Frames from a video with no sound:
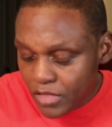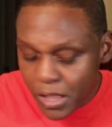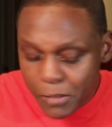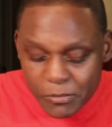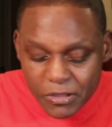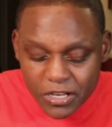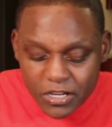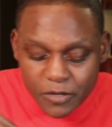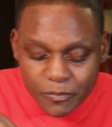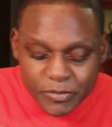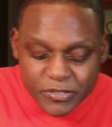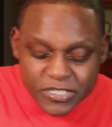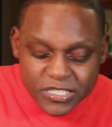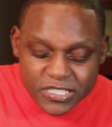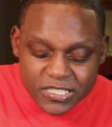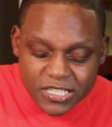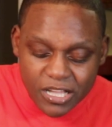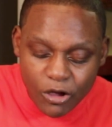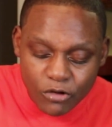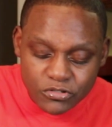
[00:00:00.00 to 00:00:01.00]
Get a little
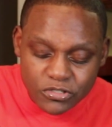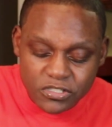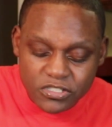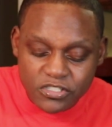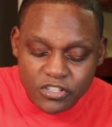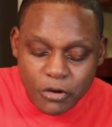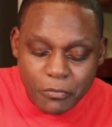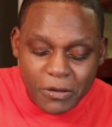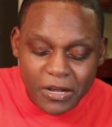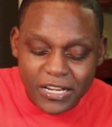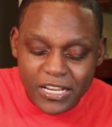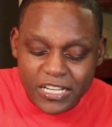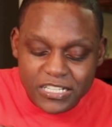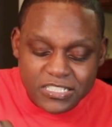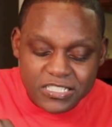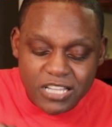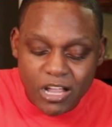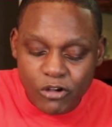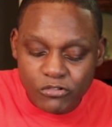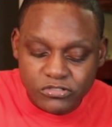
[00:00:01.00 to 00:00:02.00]
piece of sauce and stir my
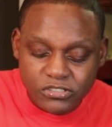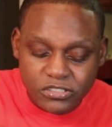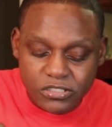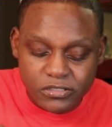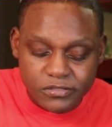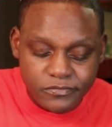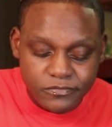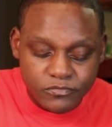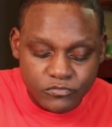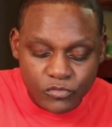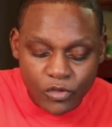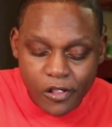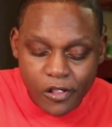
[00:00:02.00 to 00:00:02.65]
daddy's sauce up.